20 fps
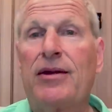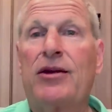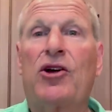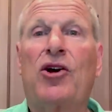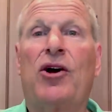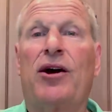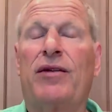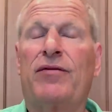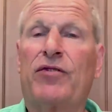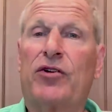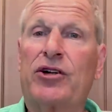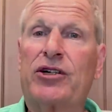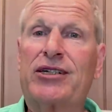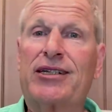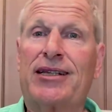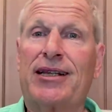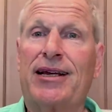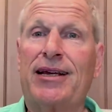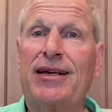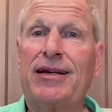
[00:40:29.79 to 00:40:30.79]

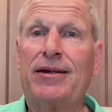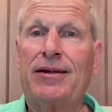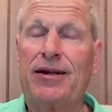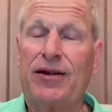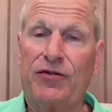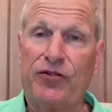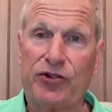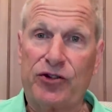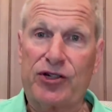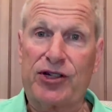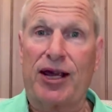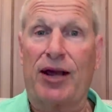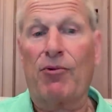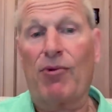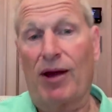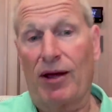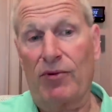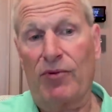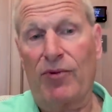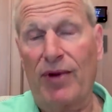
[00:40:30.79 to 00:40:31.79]
Conversely, if you say,
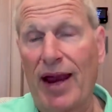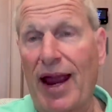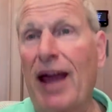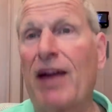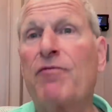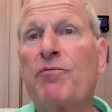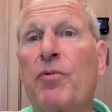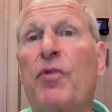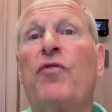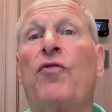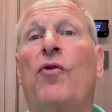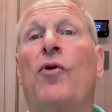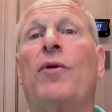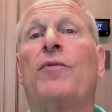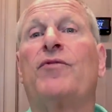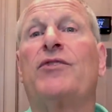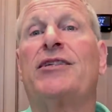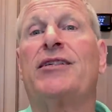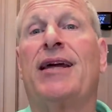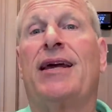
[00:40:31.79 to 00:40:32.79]
well, we have
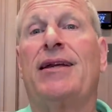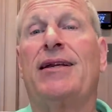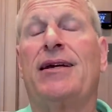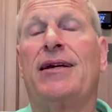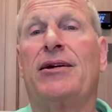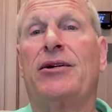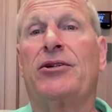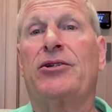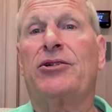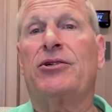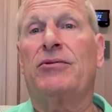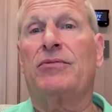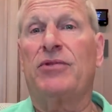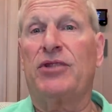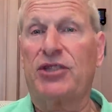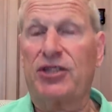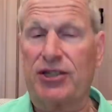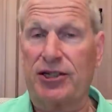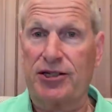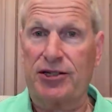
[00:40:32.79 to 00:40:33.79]
performed for 10 years,
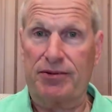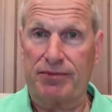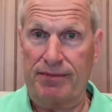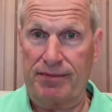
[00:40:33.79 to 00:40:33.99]
this is